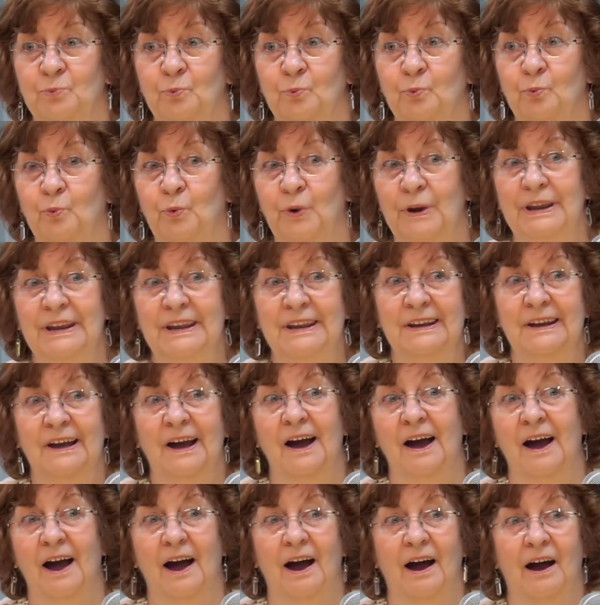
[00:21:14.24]
We
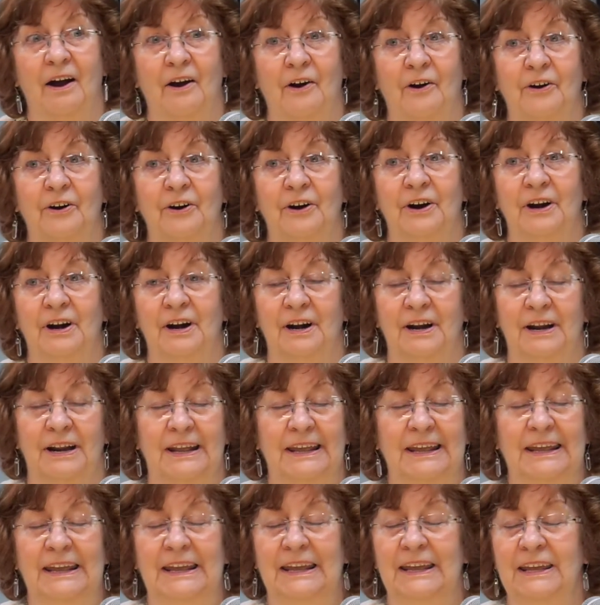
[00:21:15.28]
are
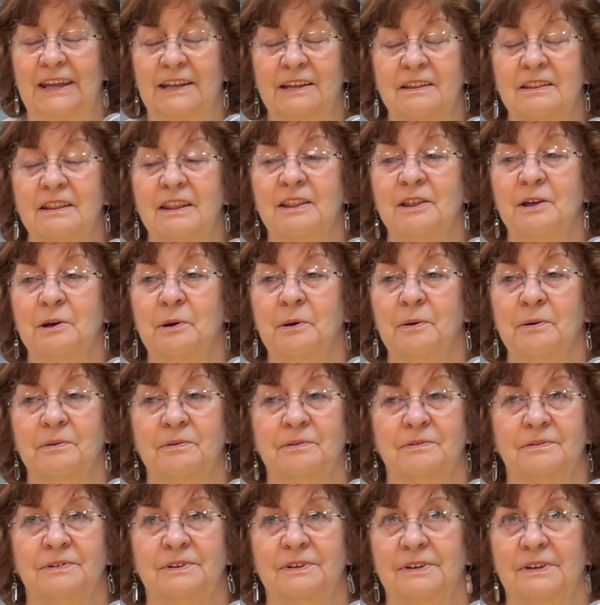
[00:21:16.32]
in the
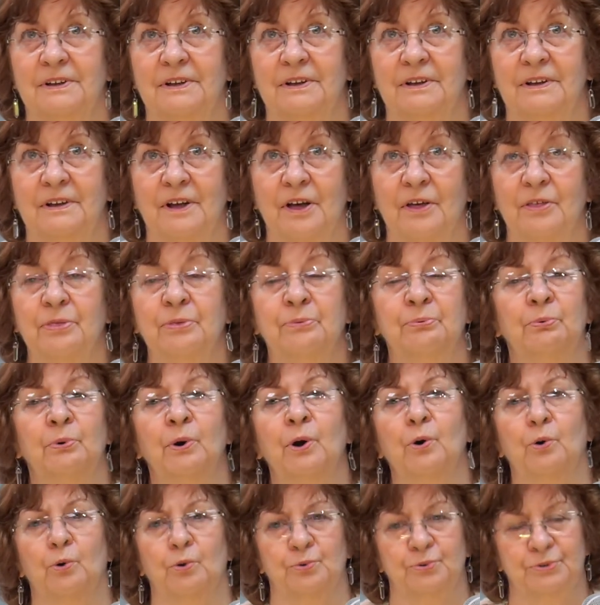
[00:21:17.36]

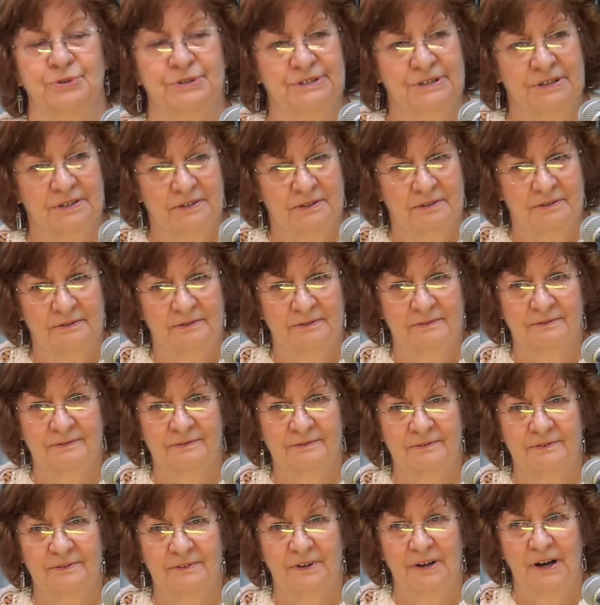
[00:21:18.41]
throes
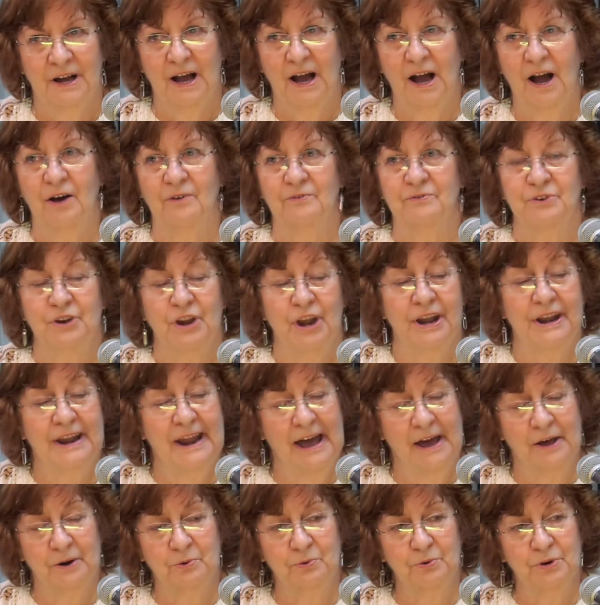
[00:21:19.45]
of
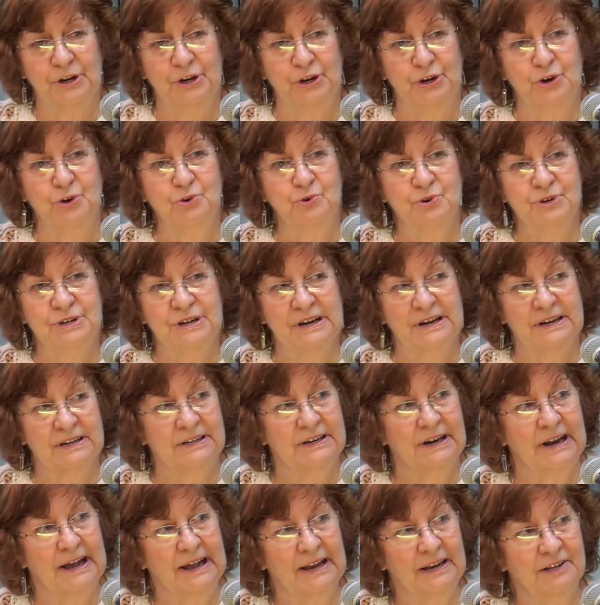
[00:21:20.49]
not only new
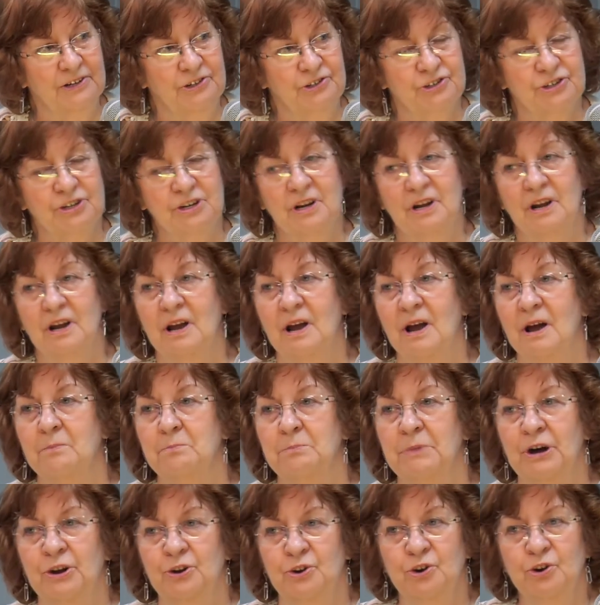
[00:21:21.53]
technology,
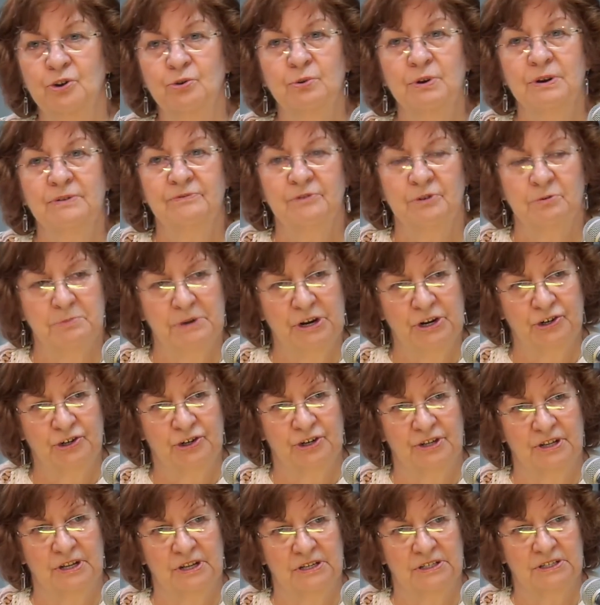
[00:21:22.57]
but new
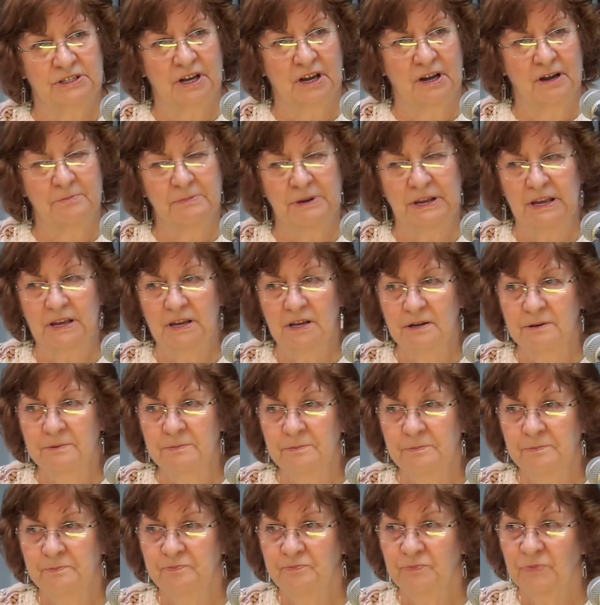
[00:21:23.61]
information that's coming in.
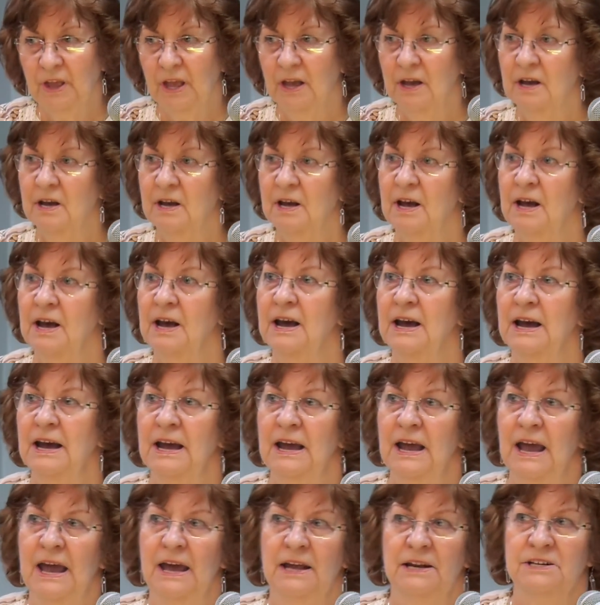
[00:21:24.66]

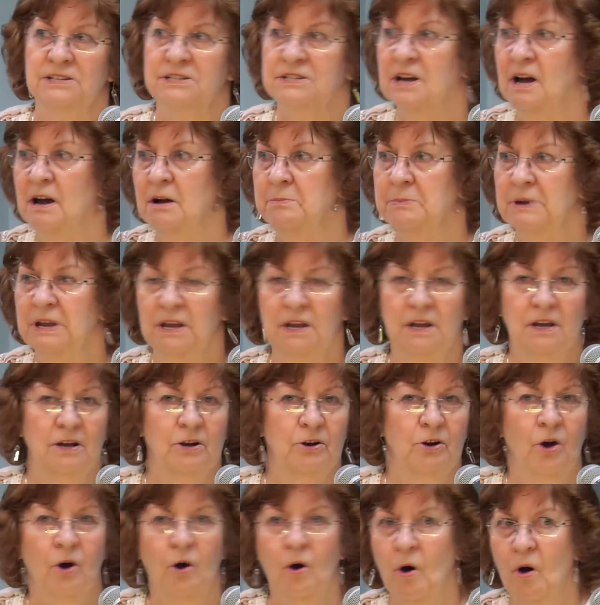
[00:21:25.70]
And it's coming
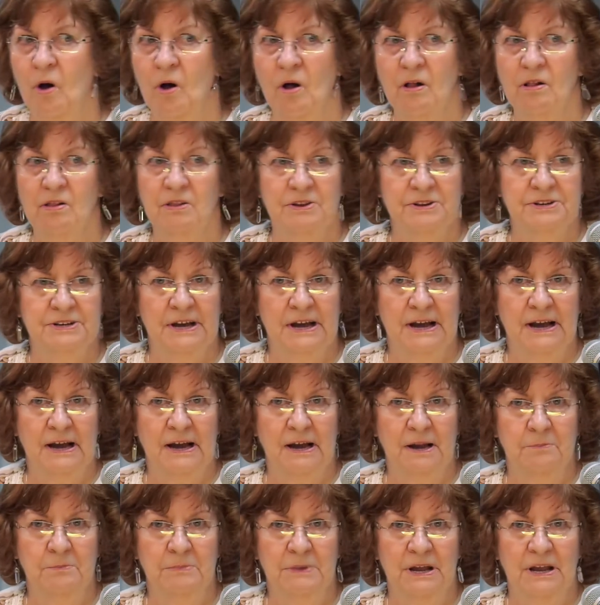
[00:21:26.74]
in all the
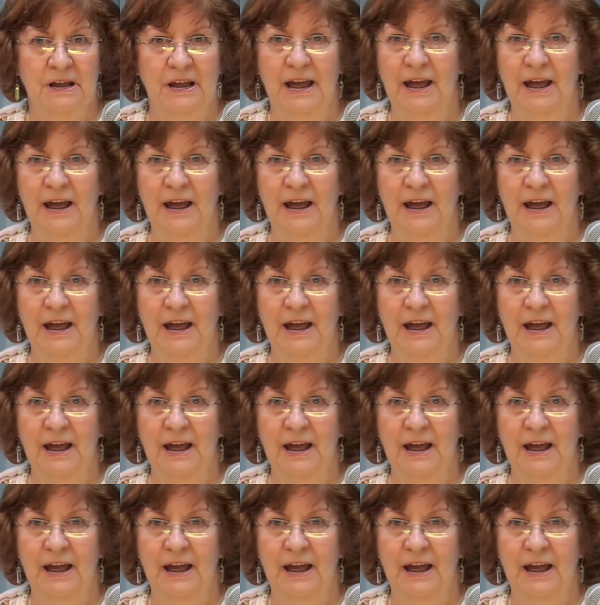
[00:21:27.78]
time.